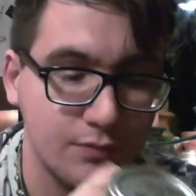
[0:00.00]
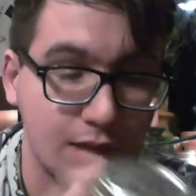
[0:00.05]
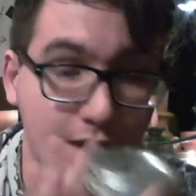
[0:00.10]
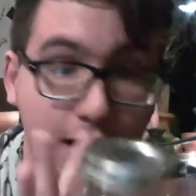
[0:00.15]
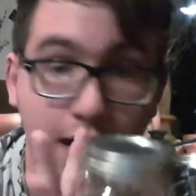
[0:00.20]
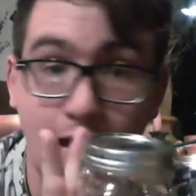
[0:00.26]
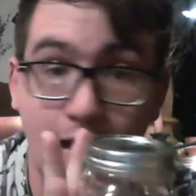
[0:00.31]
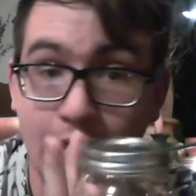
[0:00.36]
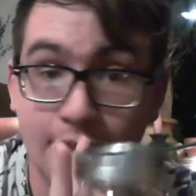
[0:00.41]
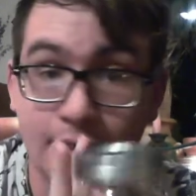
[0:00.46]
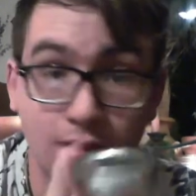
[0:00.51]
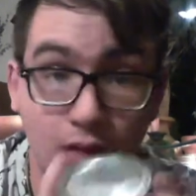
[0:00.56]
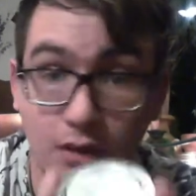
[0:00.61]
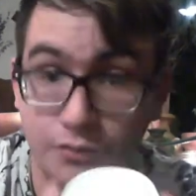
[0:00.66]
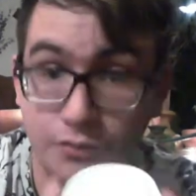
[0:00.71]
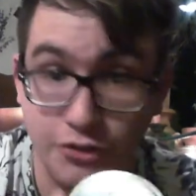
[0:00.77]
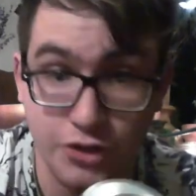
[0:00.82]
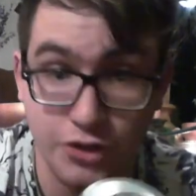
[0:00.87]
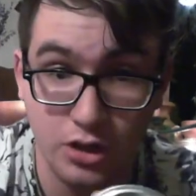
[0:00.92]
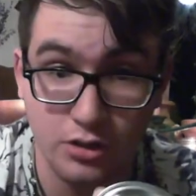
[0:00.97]
I
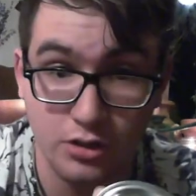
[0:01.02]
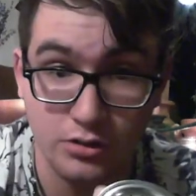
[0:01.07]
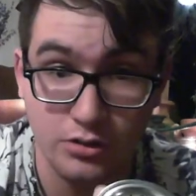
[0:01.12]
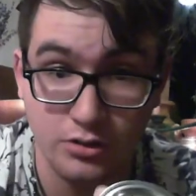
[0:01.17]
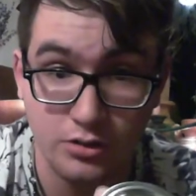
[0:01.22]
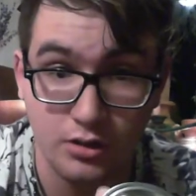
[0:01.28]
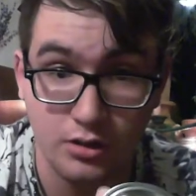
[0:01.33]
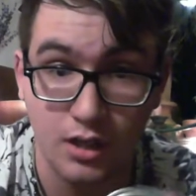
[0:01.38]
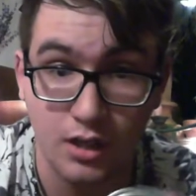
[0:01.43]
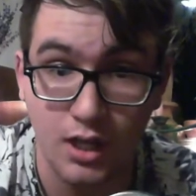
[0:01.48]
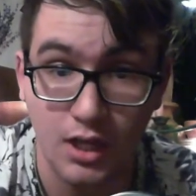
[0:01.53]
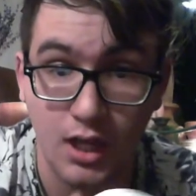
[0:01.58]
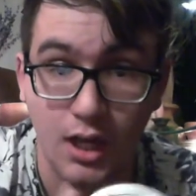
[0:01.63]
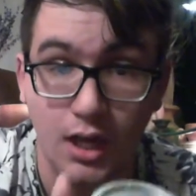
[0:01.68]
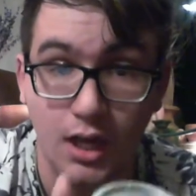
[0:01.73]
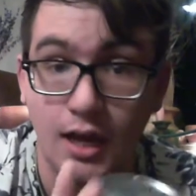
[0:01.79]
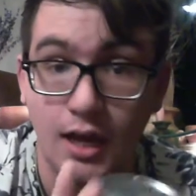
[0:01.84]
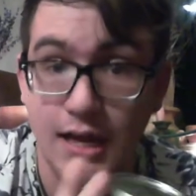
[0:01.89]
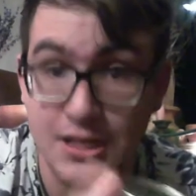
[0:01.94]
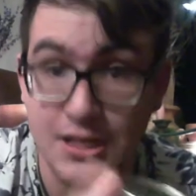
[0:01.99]
love jars.
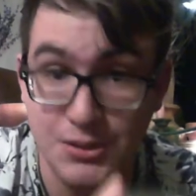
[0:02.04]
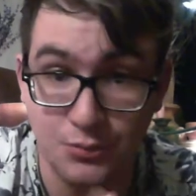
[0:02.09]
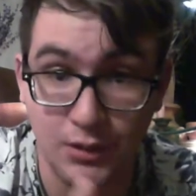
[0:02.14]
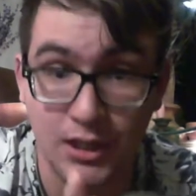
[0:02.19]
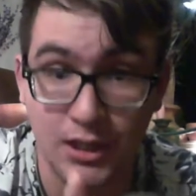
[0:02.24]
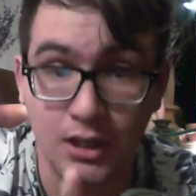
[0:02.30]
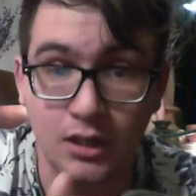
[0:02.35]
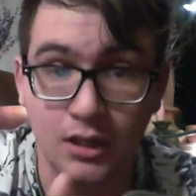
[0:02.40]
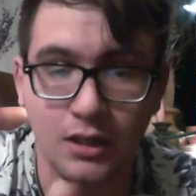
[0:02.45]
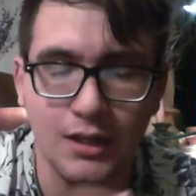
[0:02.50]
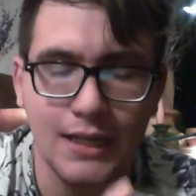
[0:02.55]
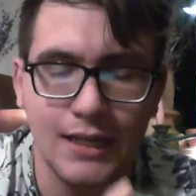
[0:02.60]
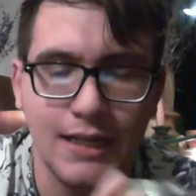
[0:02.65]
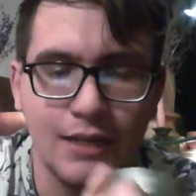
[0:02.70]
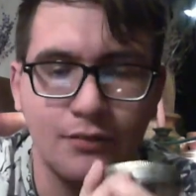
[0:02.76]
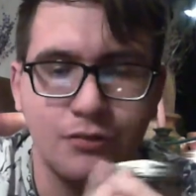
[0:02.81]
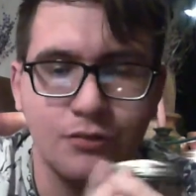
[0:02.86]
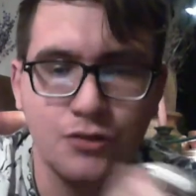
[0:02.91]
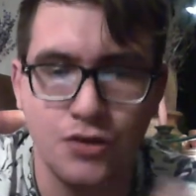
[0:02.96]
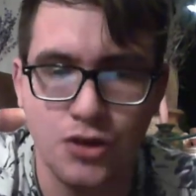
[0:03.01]
I swear,
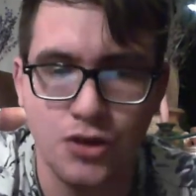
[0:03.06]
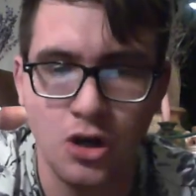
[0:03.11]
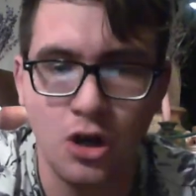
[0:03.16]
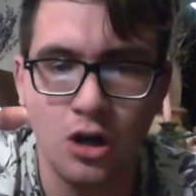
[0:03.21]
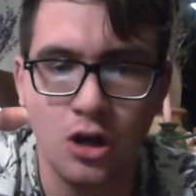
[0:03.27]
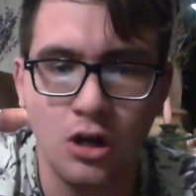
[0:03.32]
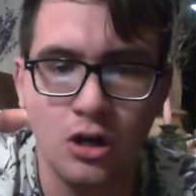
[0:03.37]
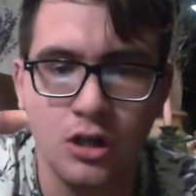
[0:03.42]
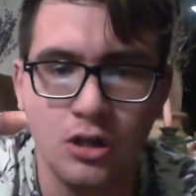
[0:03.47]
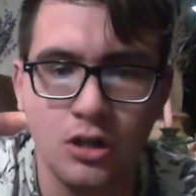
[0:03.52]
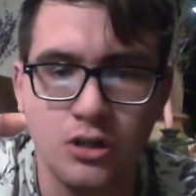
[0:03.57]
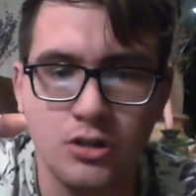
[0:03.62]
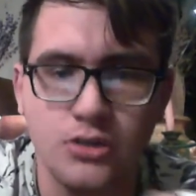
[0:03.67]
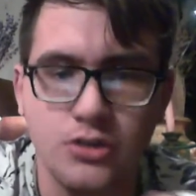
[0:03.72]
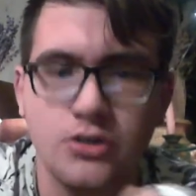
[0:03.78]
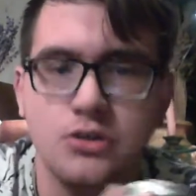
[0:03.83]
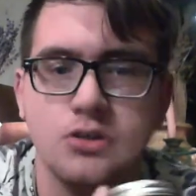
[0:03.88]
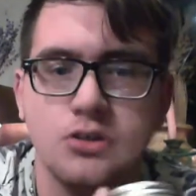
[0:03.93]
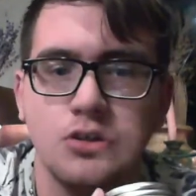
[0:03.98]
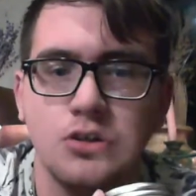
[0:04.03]
if
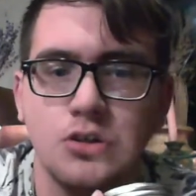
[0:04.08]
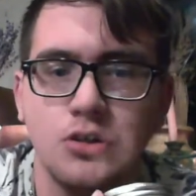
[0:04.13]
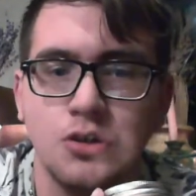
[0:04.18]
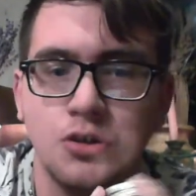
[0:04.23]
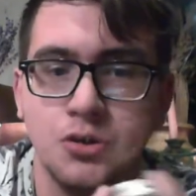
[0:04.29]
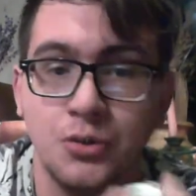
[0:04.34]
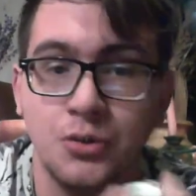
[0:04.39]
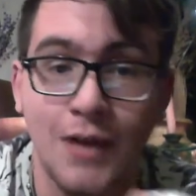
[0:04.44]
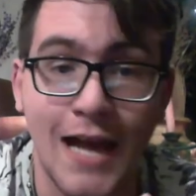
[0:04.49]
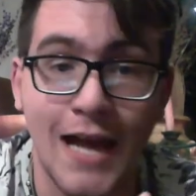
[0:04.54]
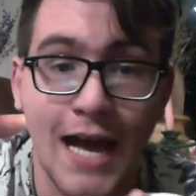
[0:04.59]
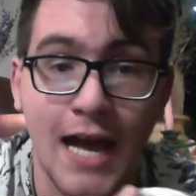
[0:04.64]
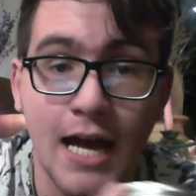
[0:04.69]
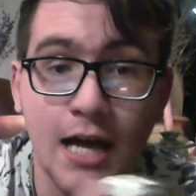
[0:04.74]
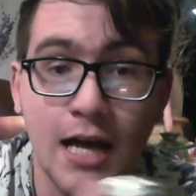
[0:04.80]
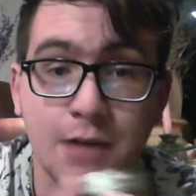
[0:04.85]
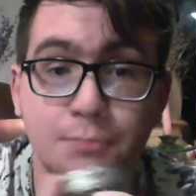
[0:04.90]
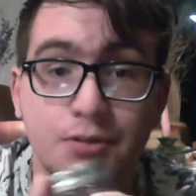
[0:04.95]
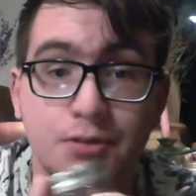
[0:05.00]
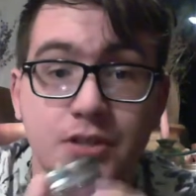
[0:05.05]
jars grew
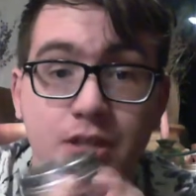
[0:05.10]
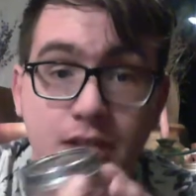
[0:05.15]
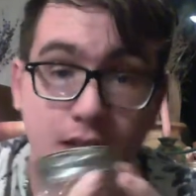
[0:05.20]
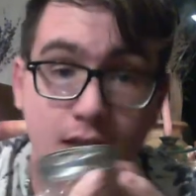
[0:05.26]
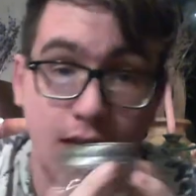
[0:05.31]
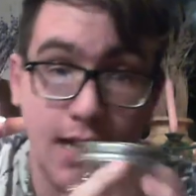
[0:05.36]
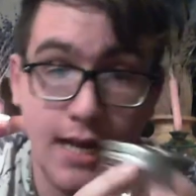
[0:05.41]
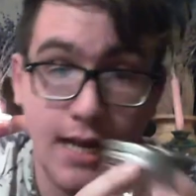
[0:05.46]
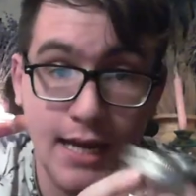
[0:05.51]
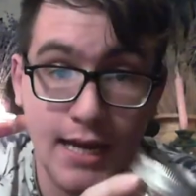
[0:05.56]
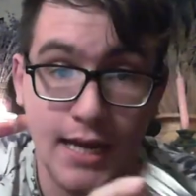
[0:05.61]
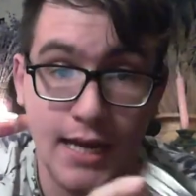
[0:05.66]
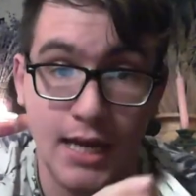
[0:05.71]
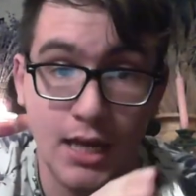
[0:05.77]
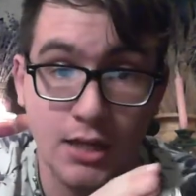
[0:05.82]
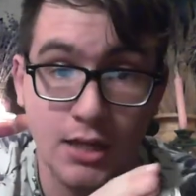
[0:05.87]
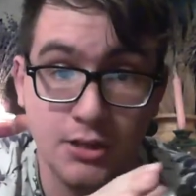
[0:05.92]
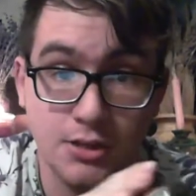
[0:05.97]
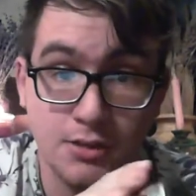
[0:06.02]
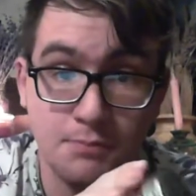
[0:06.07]
abs
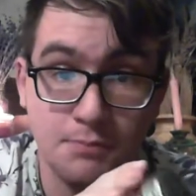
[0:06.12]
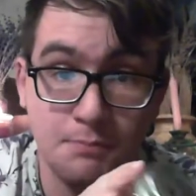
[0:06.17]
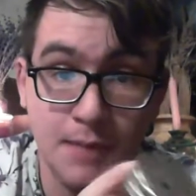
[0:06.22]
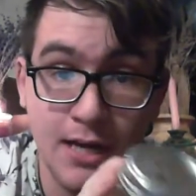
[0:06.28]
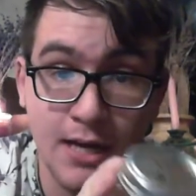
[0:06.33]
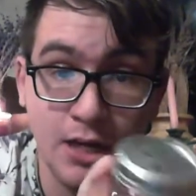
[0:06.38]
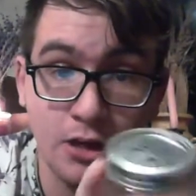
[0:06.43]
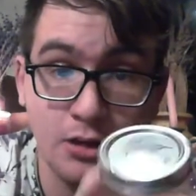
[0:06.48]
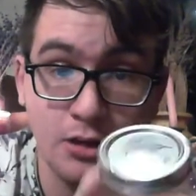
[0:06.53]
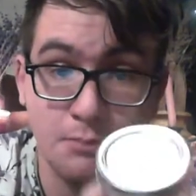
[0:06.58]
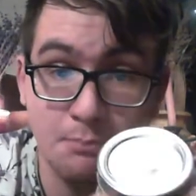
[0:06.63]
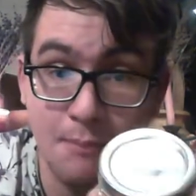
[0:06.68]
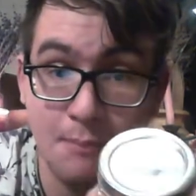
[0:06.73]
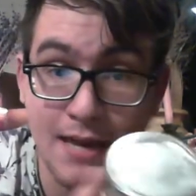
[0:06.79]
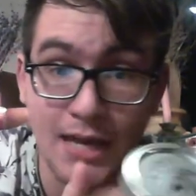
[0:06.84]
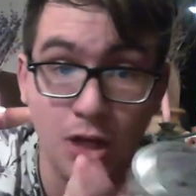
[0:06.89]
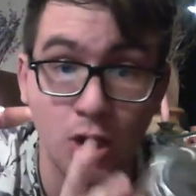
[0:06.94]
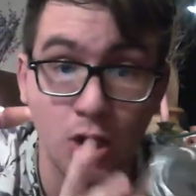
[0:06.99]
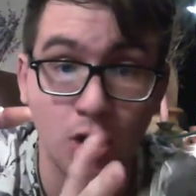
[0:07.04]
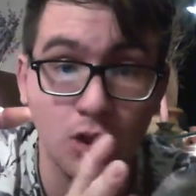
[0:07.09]
and
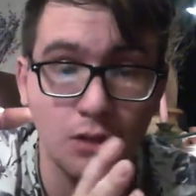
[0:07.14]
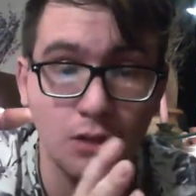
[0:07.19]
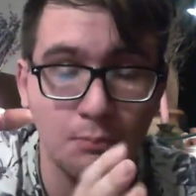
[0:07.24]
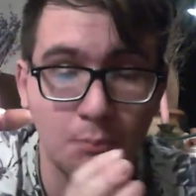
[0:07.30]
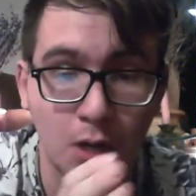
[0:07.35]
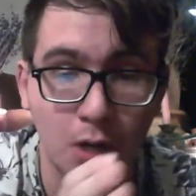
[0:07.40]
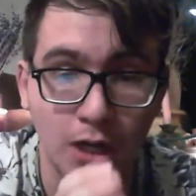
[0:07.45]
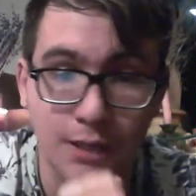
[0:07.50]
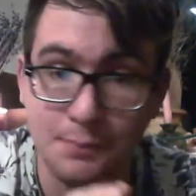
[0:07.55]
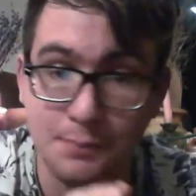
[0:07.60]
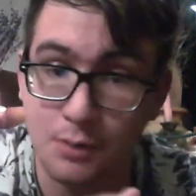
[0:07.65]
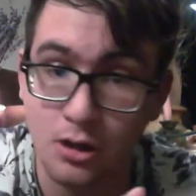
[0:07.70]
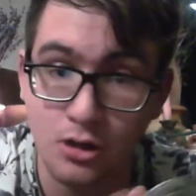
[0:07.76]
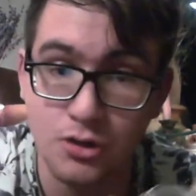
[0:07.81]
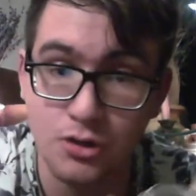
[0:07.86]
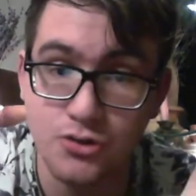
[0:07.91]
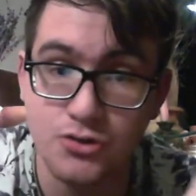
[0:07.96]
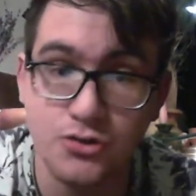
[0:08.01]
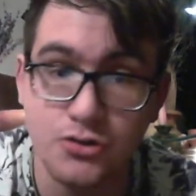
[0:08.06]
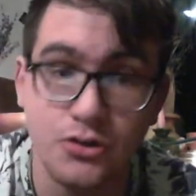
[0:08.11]
male body
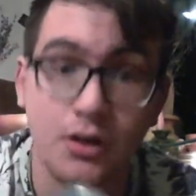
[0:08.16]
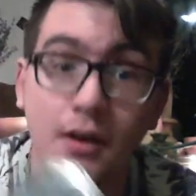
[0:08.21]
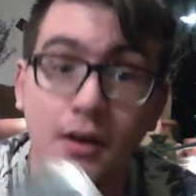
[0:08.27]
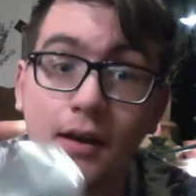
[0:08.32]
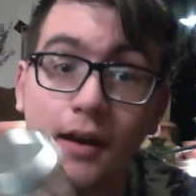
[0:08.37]
parts,